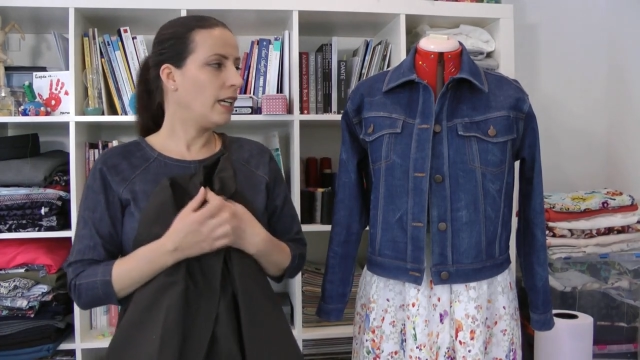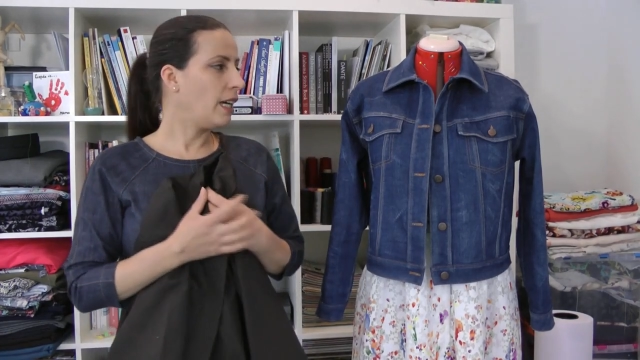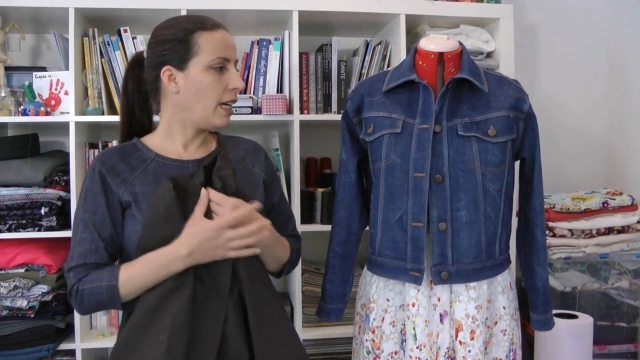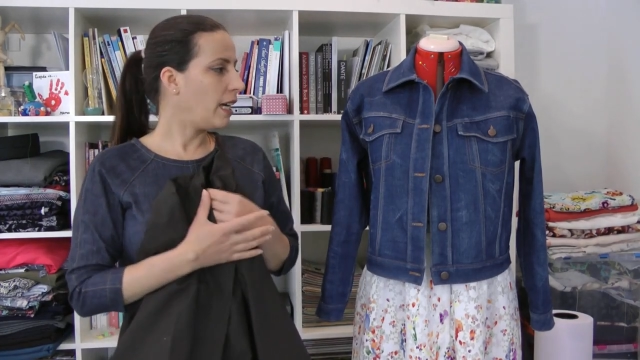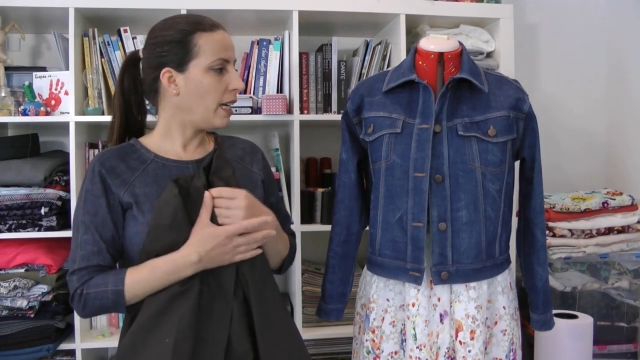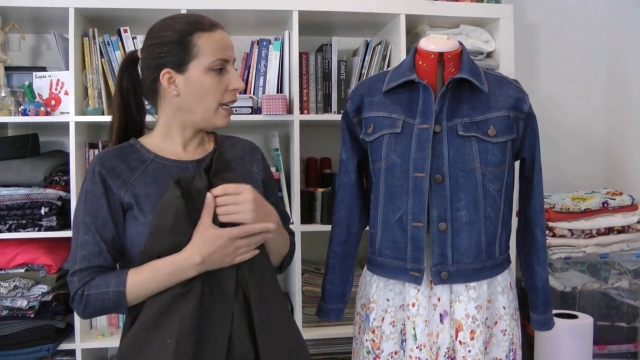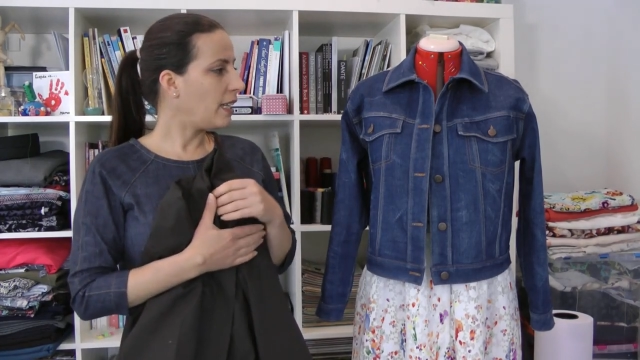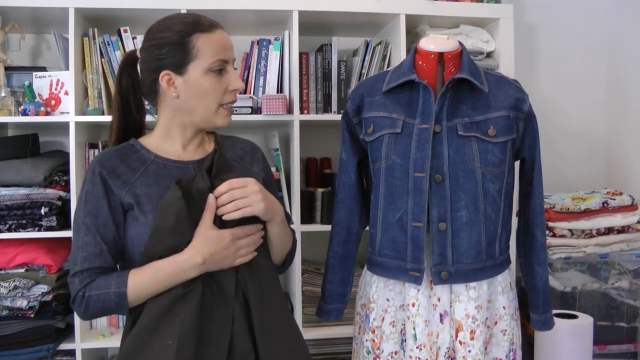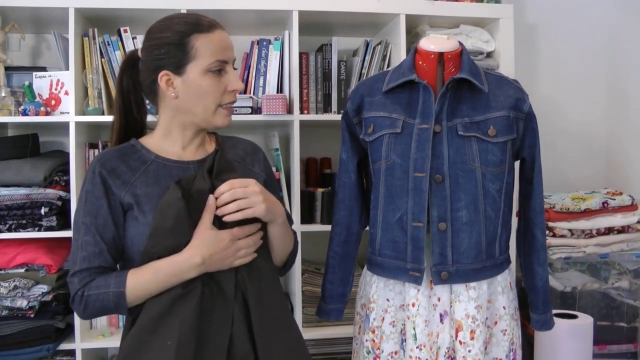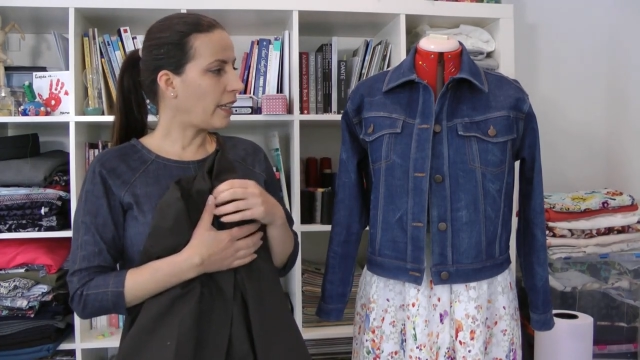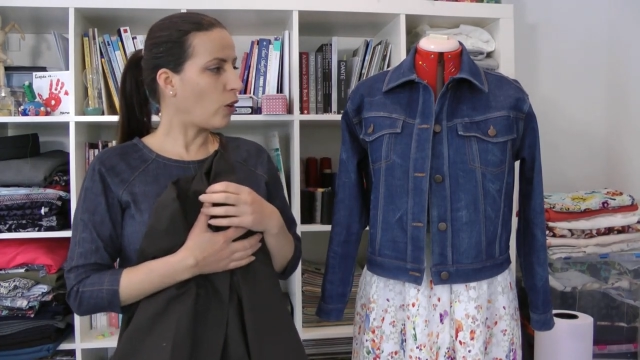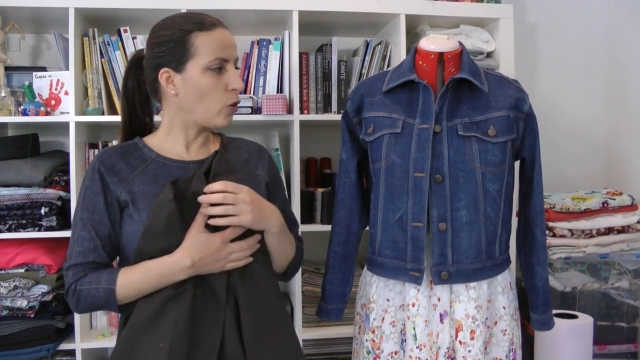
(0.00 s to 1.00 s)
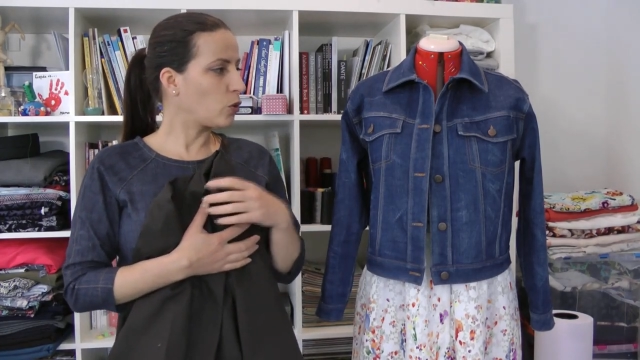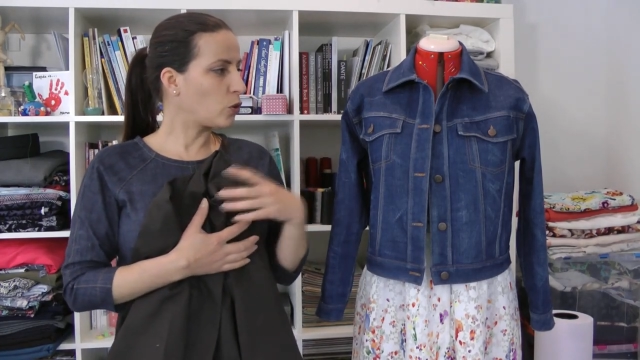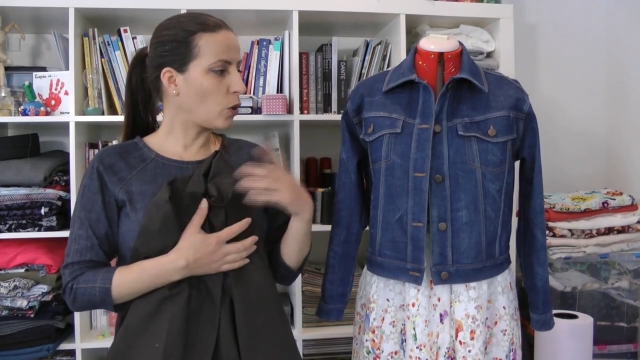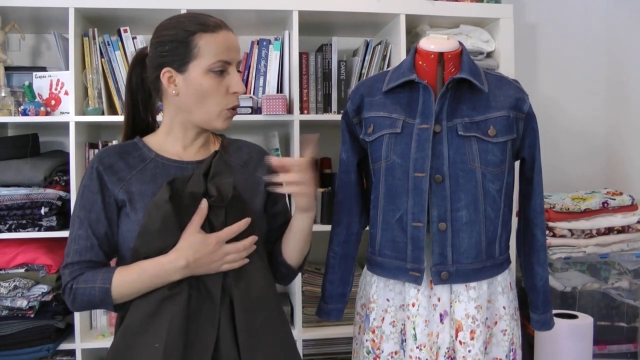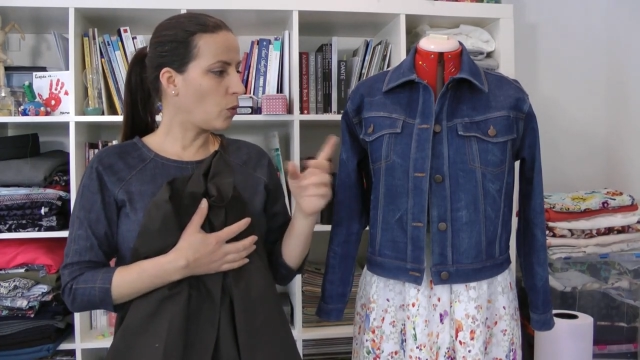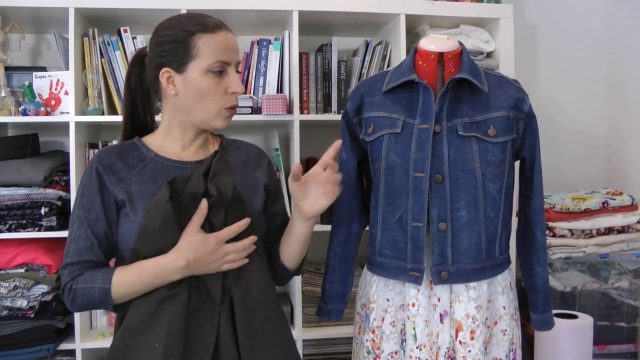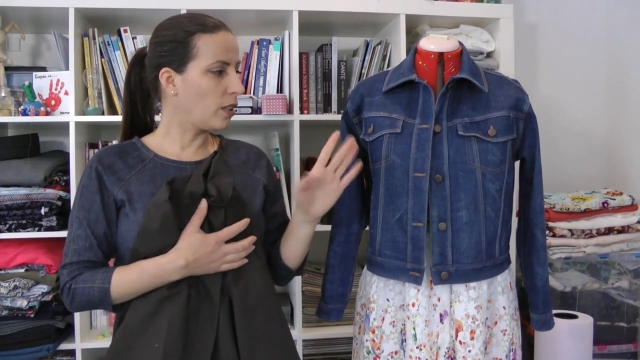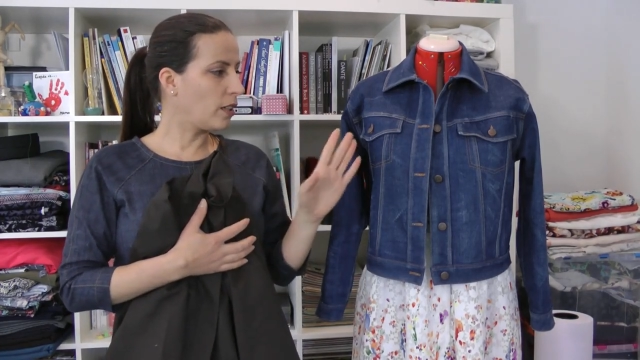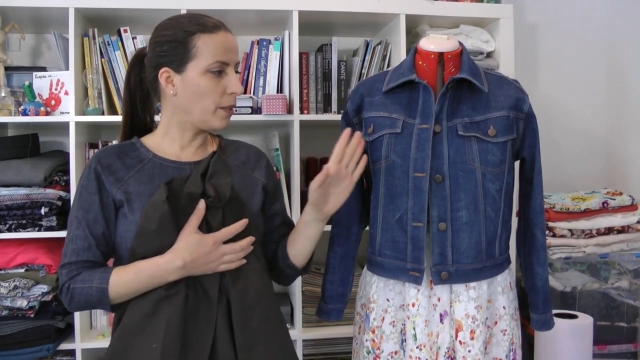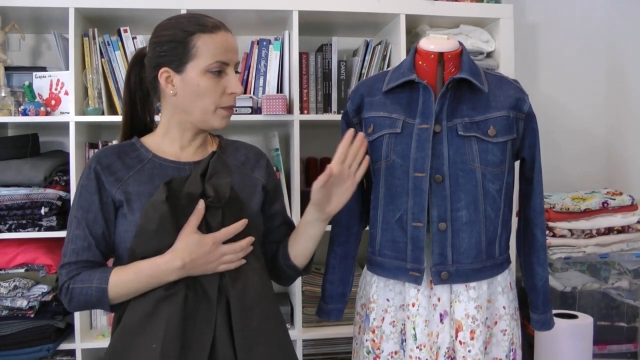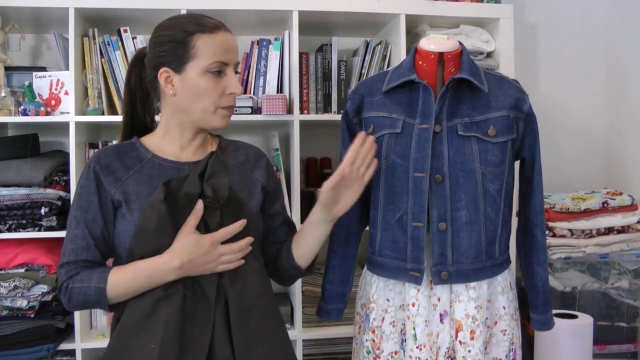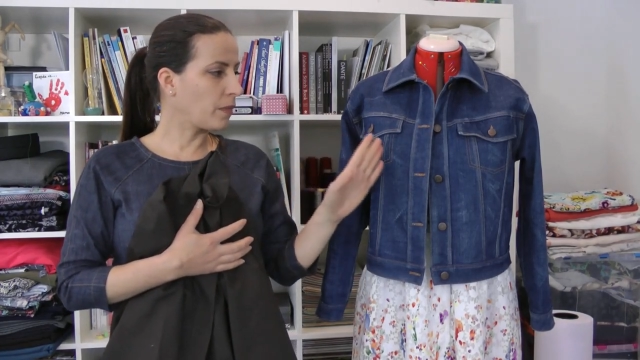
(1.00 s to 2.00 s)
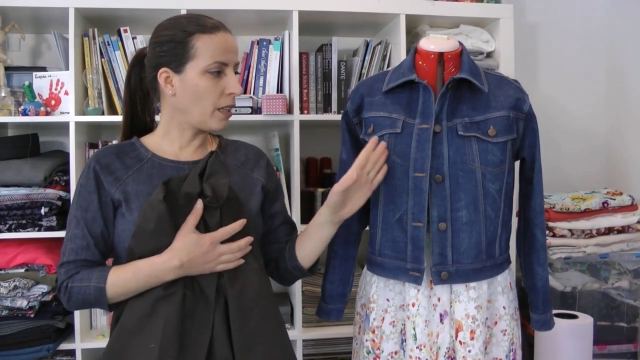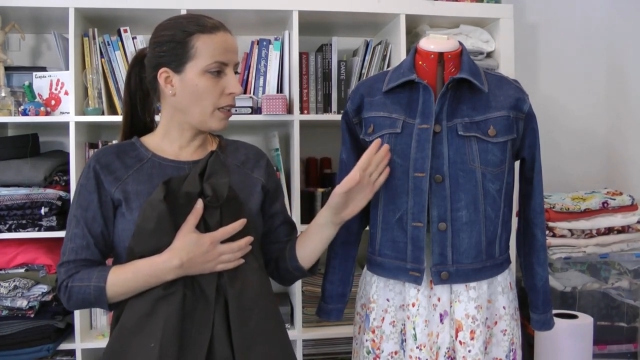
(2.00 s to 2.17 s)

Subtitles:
and I also